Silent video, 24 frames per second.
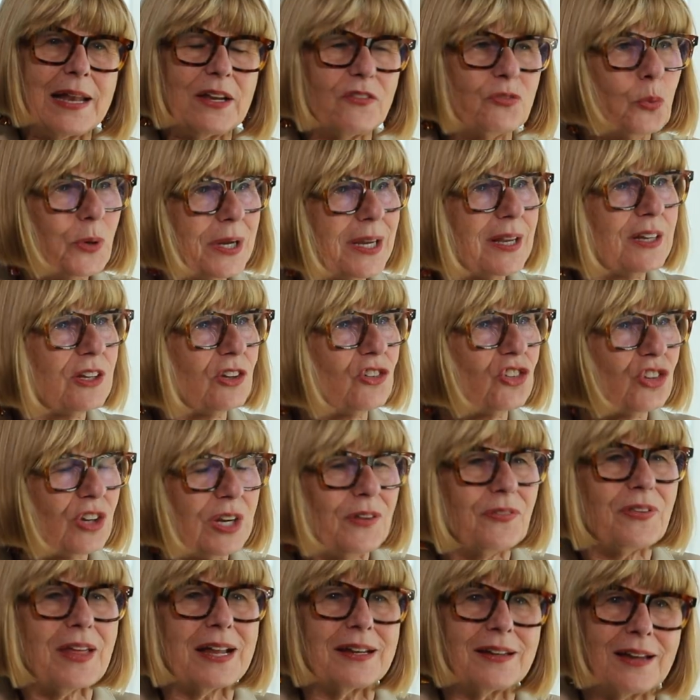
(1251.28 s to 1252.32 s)
And if we can
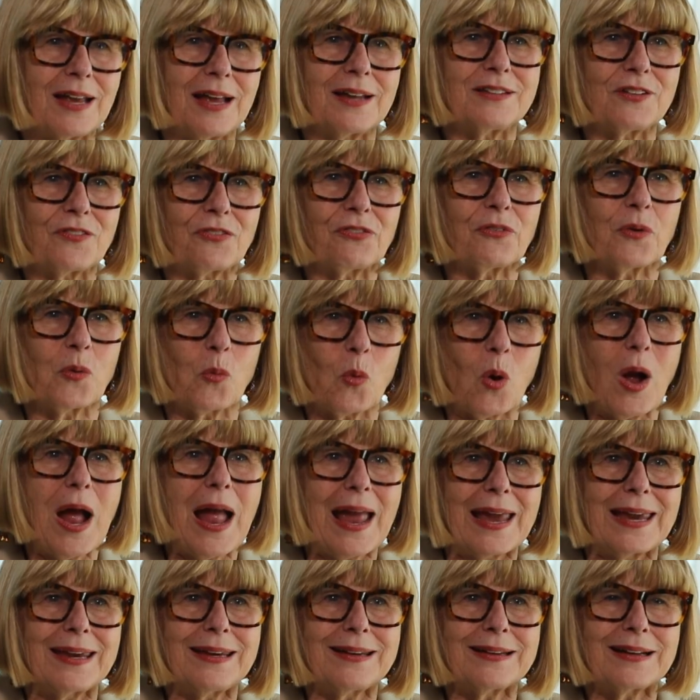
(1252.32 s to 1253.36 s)
achieve that a different
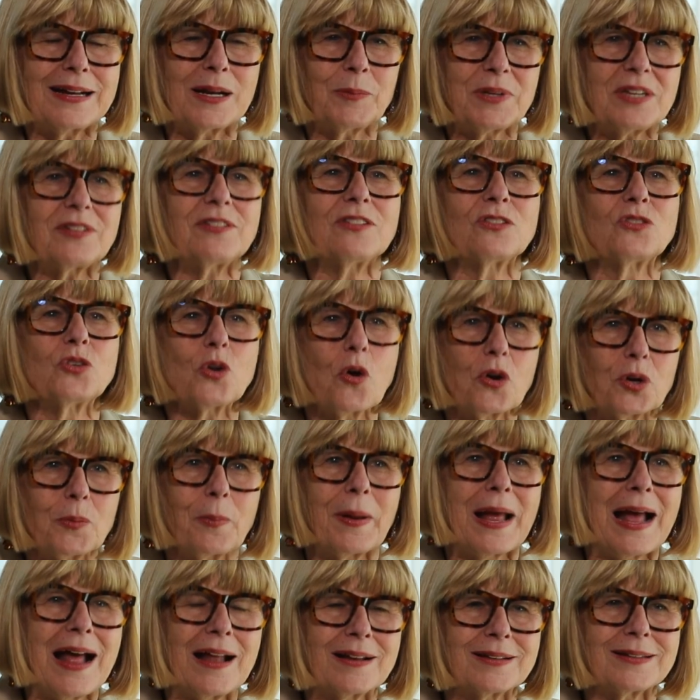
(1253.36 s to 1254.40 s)
way, this is not
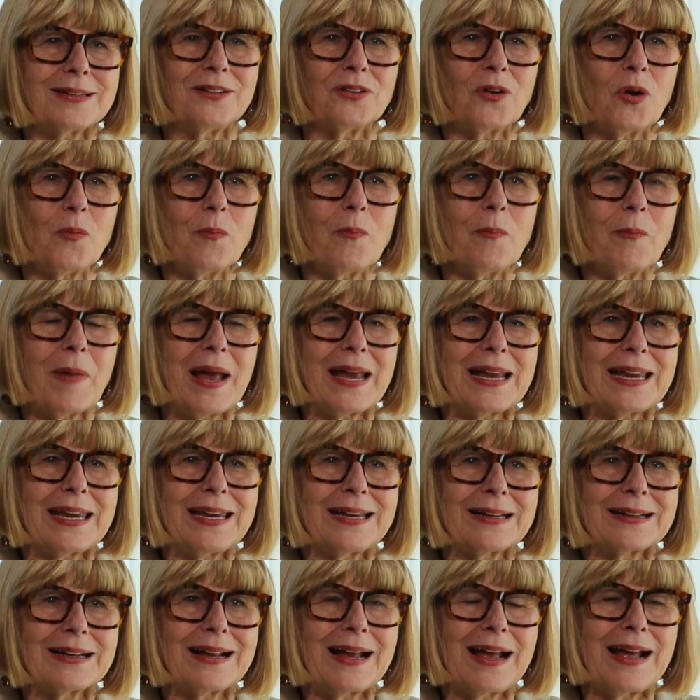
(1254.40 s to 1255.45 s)
about
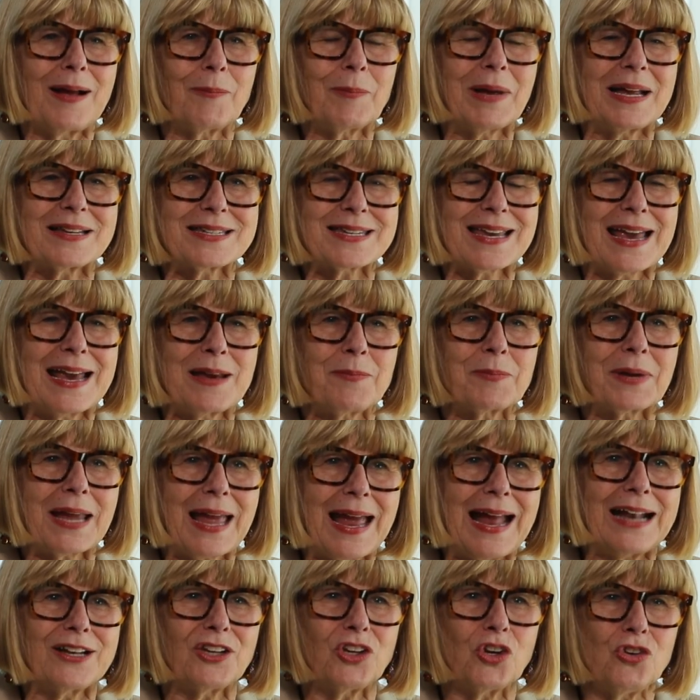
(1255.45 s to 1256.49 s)
making a tame
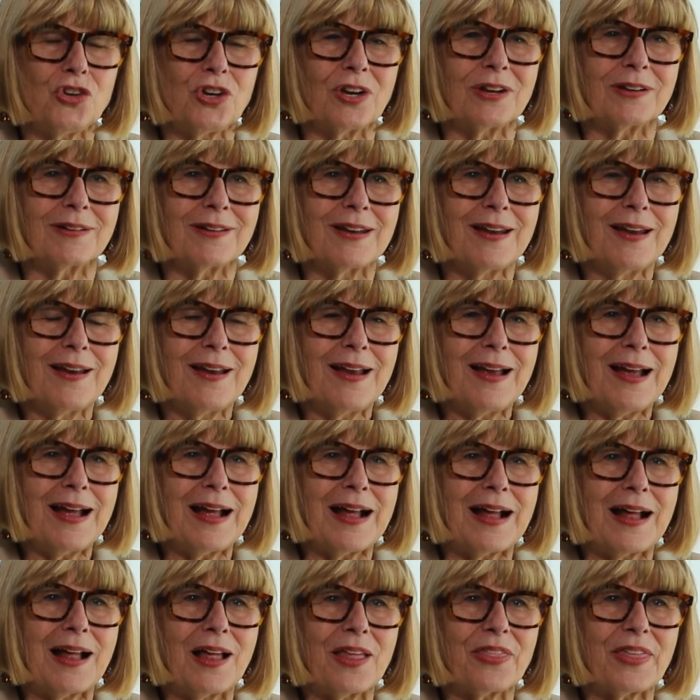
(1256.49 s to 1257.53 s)
cat union
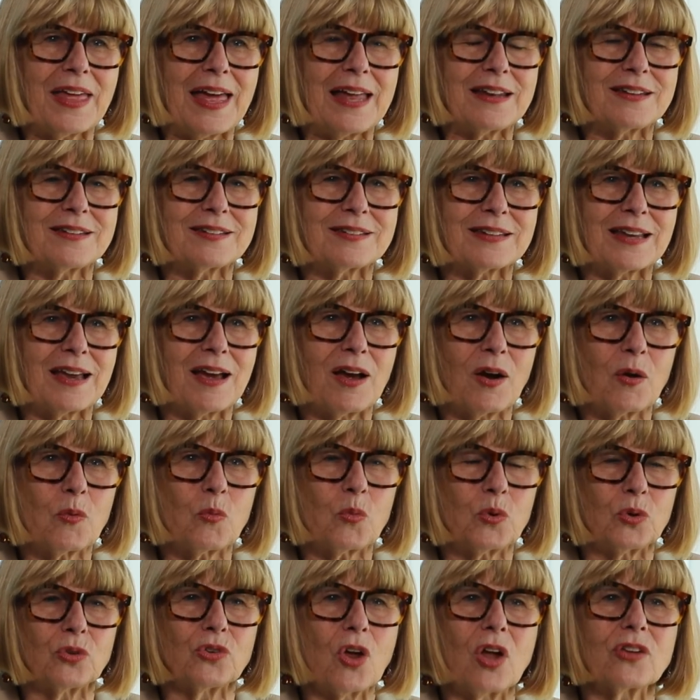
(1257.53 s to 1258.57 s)
that
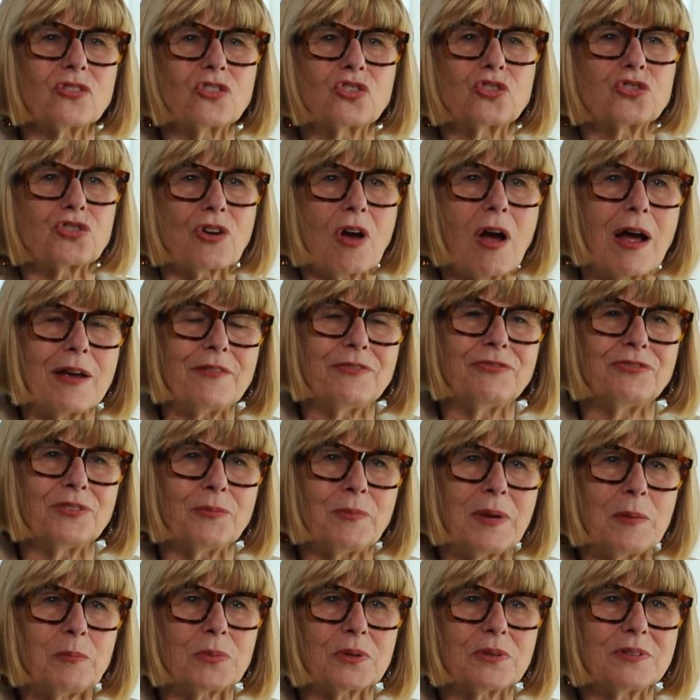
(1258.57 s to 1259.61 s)
will not strive for
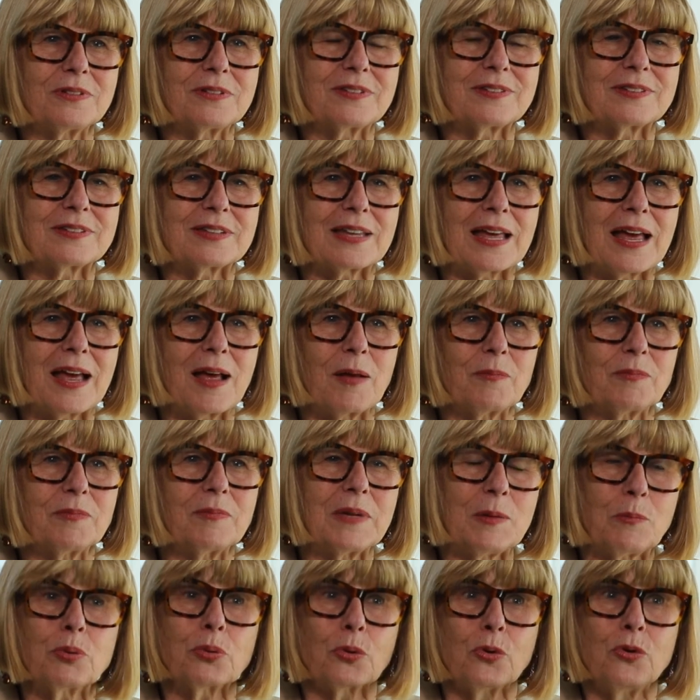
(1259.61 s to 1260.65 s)
members'
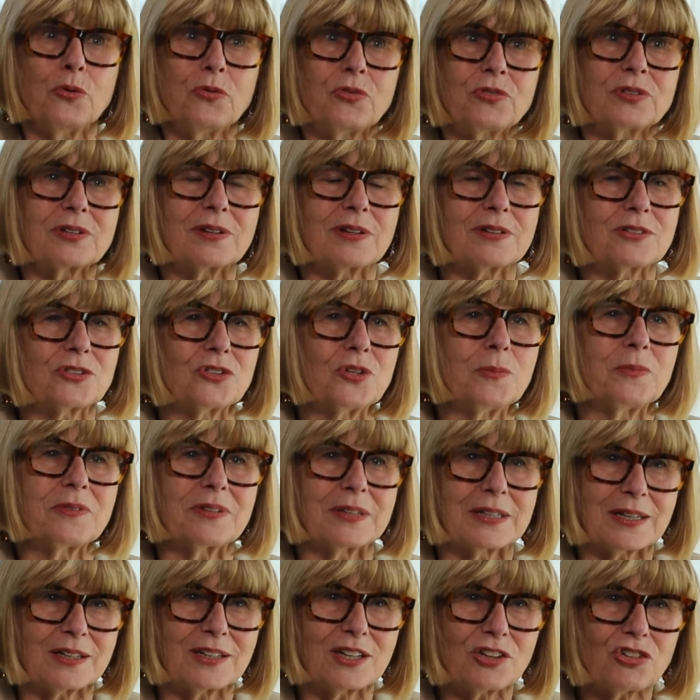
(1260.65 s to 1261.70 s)
improved terms
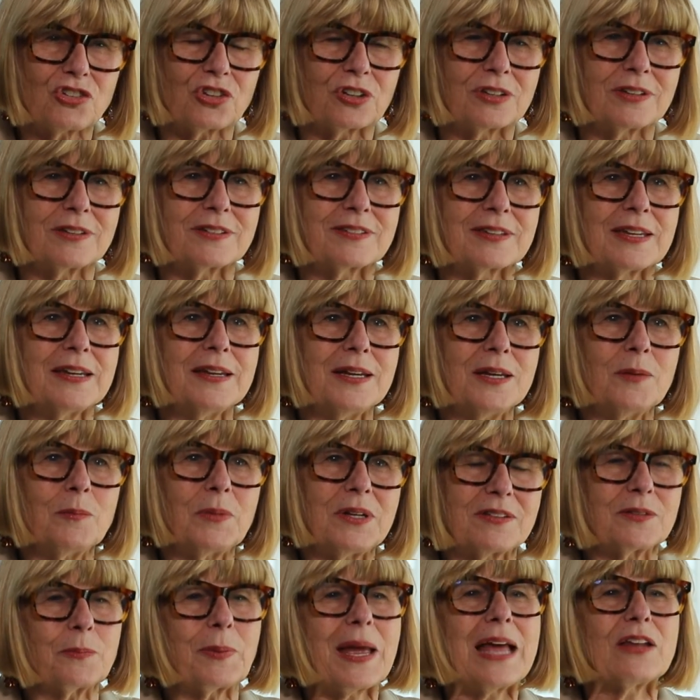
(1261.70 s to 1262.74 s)
and conditions,
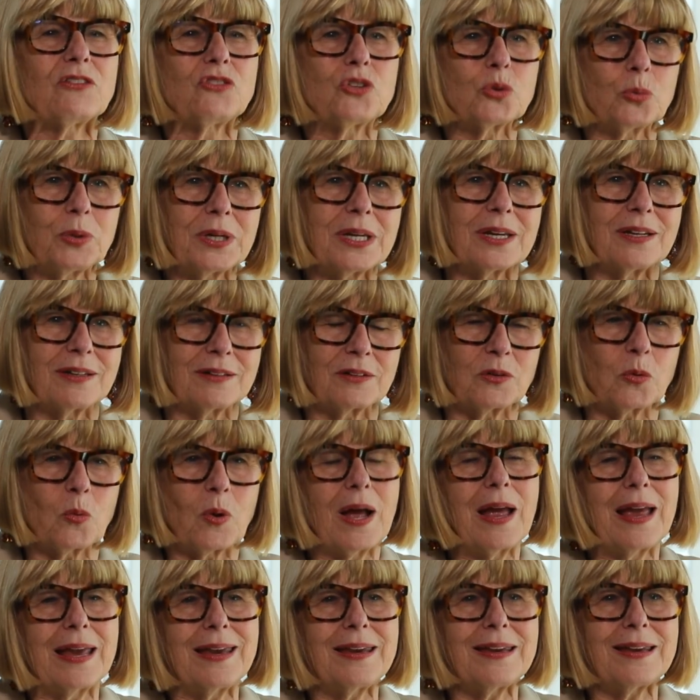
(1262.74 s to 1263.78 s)
but it's about doing it in a
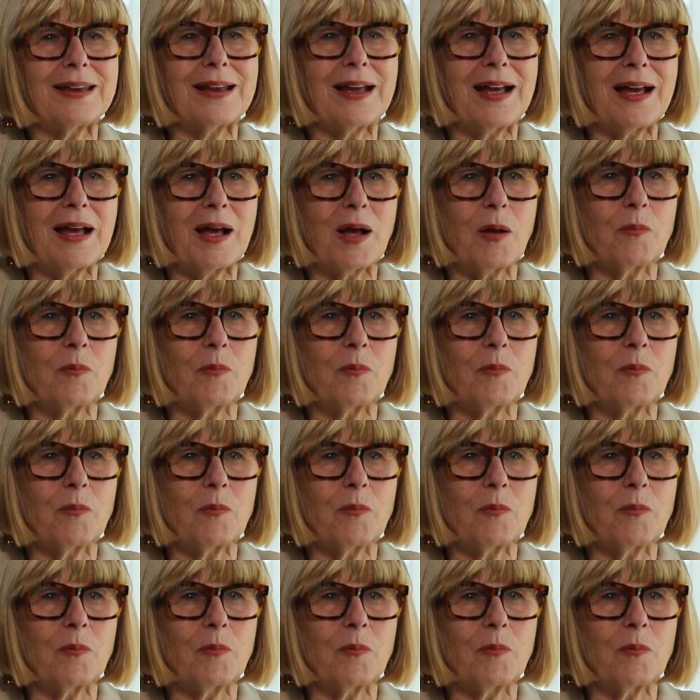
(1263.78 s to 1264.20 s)
way